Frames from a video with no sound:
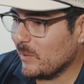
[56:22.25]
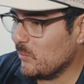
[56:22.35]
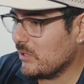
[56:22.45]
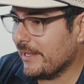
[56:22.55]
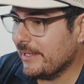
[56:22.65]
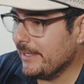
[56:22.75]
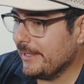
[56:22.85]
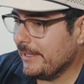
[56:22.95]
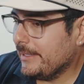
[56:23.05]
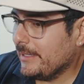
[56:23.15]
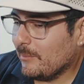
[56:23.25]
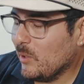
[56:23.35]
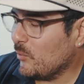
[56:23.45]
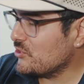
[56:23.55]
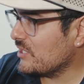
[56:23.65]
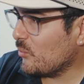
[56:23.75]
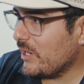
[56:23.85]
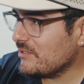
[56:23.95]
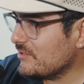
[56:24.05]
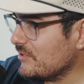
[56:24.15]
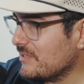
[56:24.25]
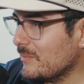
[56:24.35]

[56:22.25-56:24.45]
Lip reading: people like people are just gonna register.